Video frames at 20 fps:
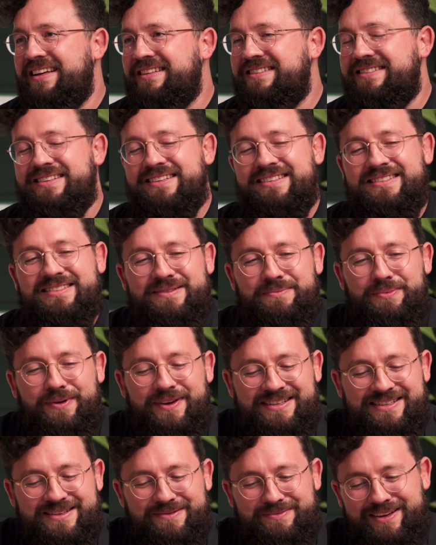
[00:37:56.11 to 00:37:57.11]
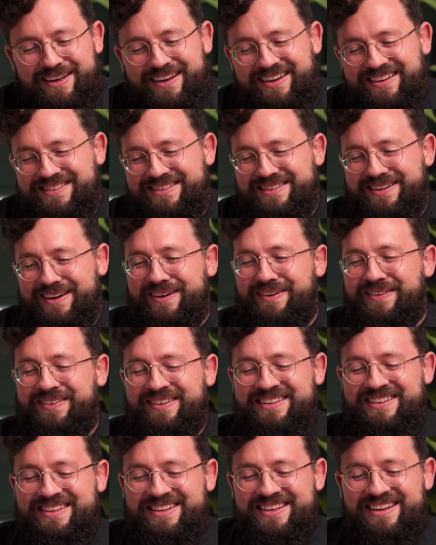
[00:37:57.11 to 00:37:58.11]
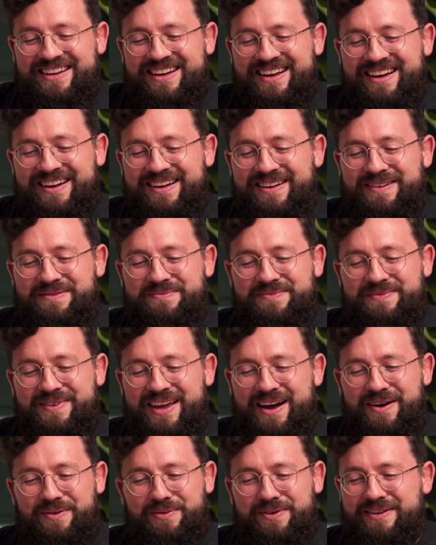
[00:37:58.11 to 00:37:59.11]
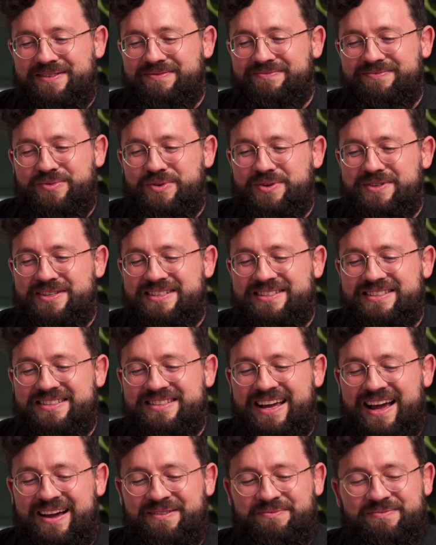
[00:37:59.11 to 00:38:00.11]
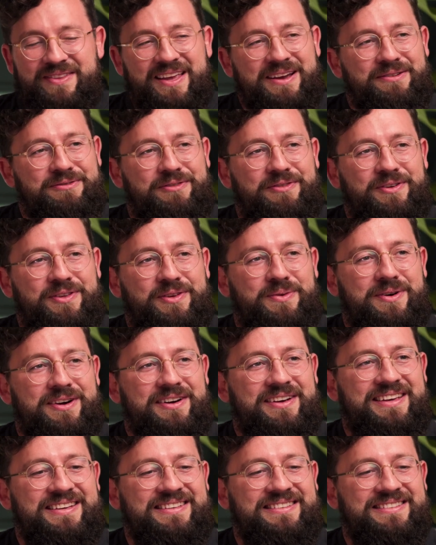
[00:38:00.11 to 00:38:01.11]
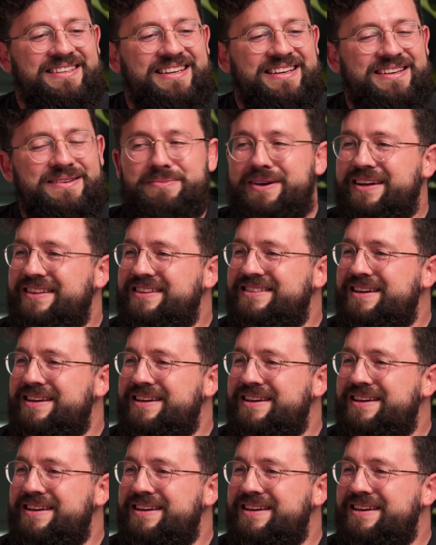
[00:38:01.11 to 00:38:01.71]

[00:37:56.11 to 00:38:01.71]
It's the place to be. So, we're just thankful for the work and getting to be in the